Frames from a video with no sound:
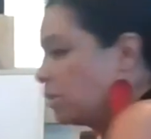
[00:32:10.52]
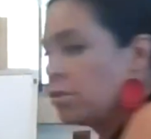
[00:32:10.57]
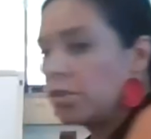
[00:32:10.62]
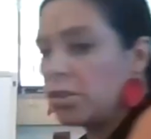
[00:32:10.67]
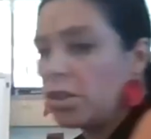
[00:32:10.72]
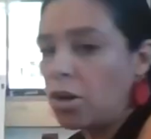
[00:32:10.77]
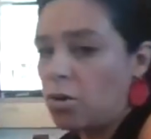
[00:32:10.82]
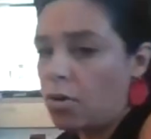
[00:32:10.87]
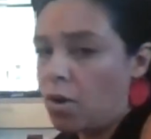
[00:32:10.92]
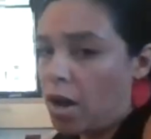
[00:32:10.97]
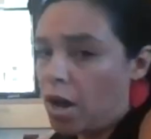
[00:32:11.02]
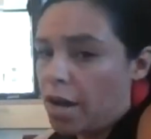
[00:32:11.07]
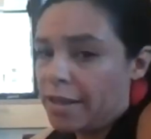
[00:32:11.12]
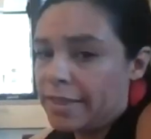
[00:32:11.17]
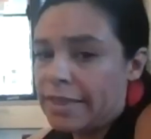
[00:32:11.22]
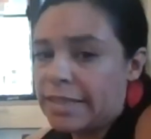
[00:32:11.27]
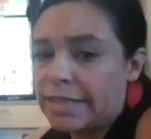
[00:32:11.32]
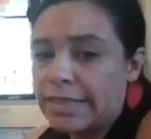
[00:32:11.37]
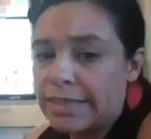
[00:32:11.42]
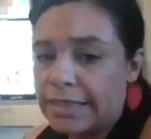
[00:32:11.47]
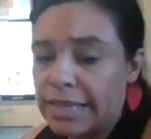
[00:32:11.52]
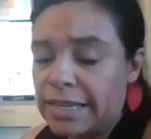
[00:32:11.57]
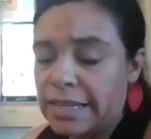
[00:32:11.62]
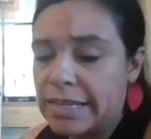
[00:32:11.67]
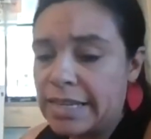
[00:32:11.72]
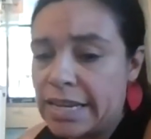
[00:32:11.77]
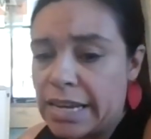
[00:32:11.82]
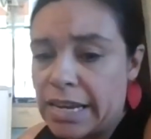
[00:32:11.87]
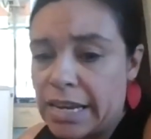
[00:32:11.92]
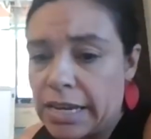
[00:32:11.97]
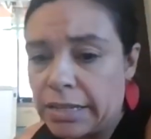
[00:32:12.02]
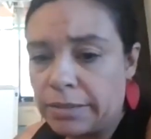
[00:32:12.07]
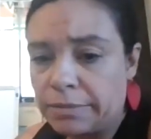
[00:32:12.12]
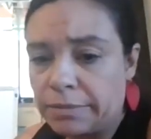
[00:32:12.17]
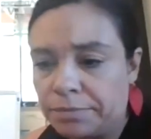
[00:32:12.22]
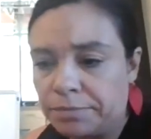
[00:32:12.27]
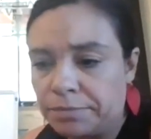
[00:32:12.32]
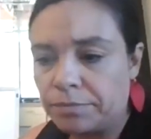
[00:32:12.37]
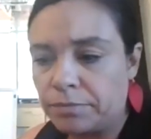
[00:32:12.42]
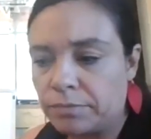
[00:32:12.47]
So on the CD,
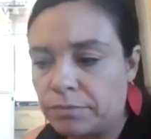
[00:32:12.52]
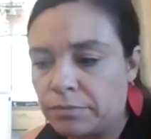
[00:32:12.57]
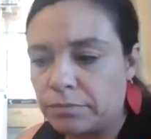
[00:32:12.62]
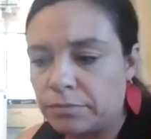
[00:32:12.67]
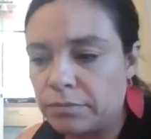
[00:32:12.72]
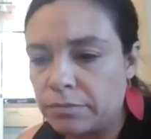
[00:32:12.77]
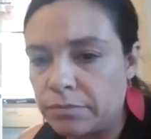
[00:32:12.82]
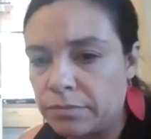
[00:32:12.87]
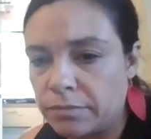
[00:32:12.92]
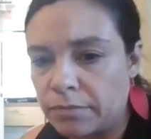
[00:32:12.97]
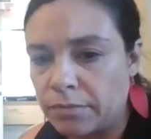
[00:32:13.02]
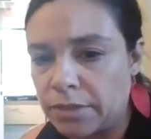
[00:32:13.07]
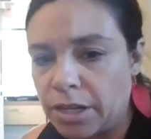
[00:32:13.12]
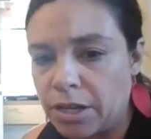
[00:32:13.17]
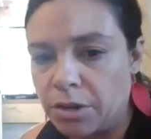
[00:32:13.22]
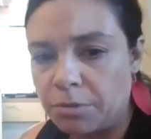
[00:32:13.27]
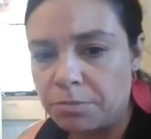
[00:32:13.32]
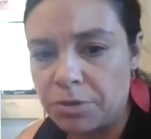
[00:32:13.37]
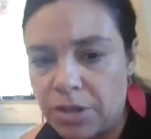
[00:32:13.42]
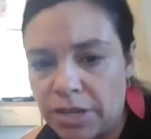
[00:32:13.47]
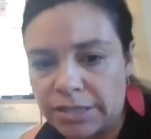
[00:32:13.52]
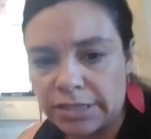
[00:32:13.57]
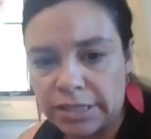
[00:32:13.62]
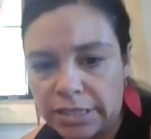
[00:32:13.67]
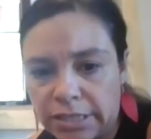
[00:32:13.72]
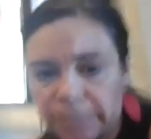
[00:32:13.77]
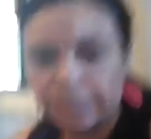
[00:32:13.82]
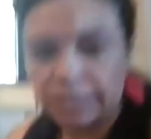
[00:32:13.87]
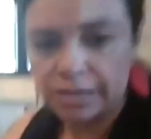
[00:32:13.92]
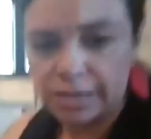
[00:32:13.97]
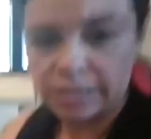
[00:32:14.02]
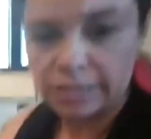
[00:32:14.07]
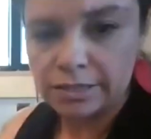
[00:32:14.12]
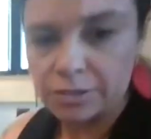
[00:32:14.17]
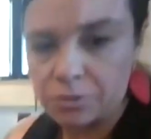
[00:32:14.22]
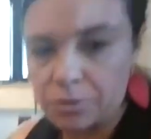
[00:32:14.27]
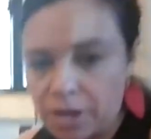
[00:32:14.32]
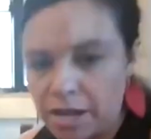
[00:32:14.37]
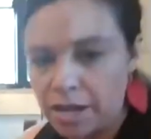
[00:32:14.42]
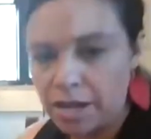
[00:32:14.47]
I hope you guys can see this
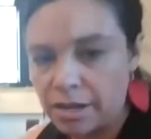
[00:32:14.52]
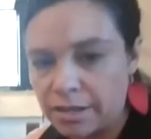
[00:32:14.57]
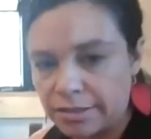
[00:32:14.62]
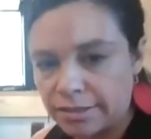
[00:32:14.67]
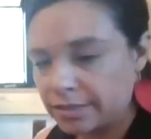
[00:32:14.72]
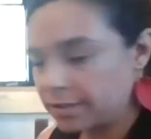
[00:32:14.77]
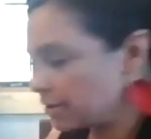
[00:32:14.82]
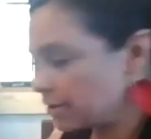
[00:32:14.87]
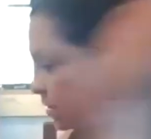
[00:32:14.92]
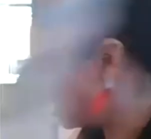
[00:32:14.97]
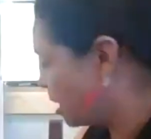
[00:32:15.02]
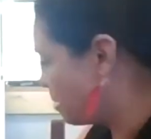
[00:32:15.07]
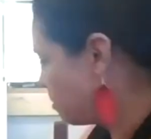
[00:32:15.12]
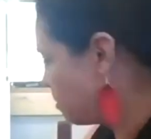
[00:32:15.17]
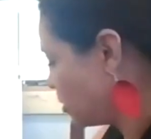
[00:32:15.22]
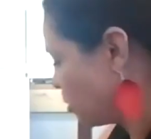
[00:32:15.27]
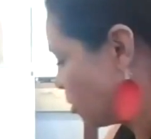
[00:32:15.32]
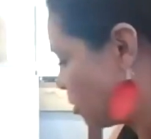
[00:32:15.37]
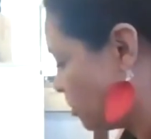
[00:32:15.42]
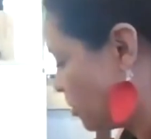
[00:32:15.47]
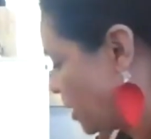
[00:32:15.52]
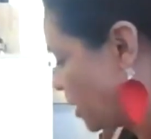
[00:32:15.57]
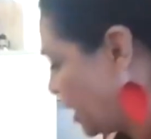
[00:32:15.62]
okay, because this is not my normal